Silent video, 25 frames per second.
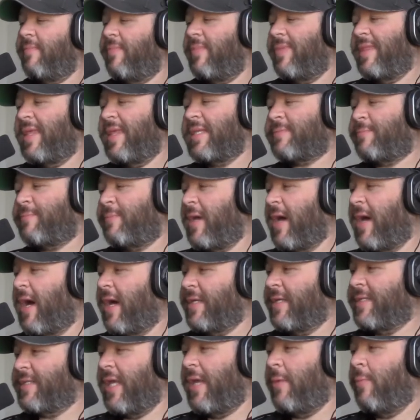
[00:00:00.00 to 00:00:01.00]
let's be
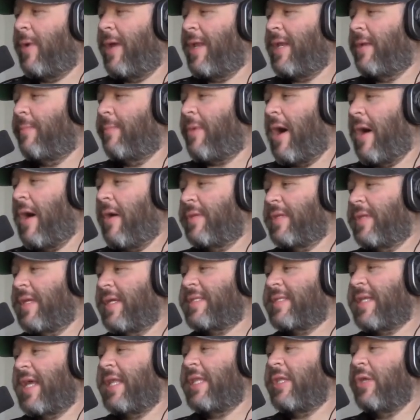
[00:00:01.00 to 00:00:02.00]
honest, it went into
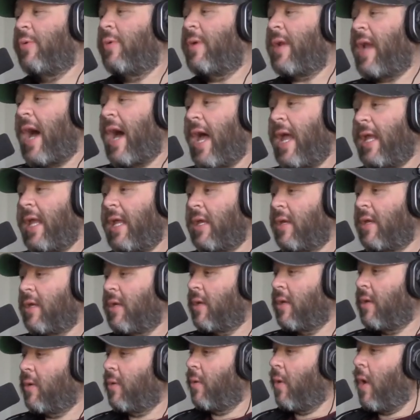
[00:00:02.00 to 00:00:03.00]
politics, and you and I
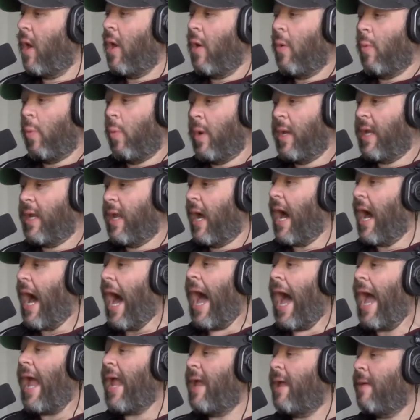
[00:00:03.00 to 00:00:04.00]
we
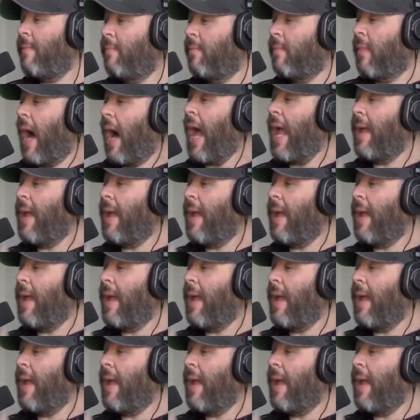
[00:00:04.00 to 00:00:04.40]
I am I